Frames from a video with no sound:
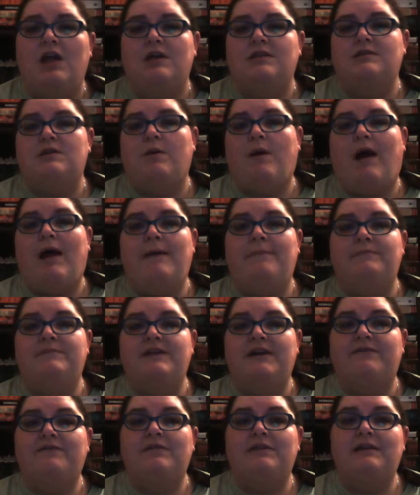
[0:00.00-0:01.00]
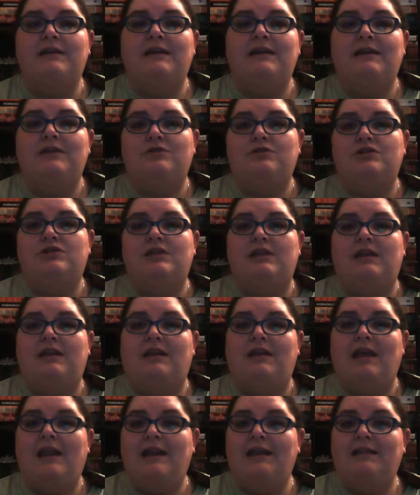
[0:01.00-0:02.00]
So I'm definitely interested in
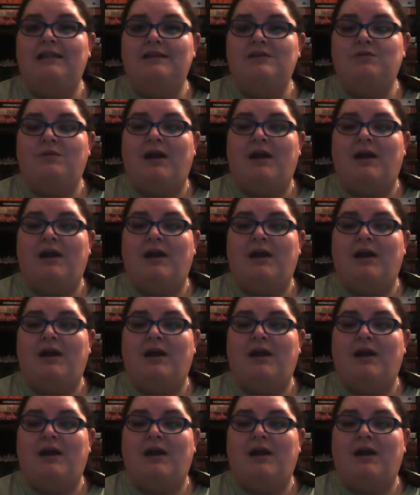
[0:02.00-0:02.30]
getting these